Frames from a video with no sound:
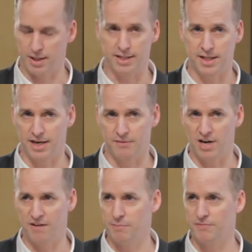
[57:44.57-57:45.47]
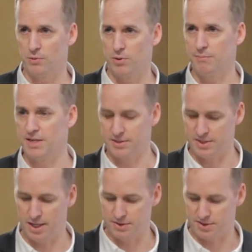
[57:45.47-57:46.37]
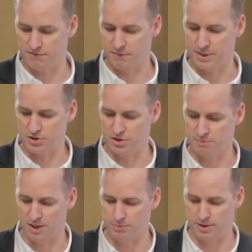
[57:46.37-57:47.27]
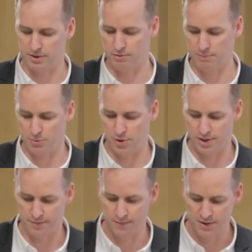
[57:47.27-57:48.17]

like they never have before because now this information is publicly reported.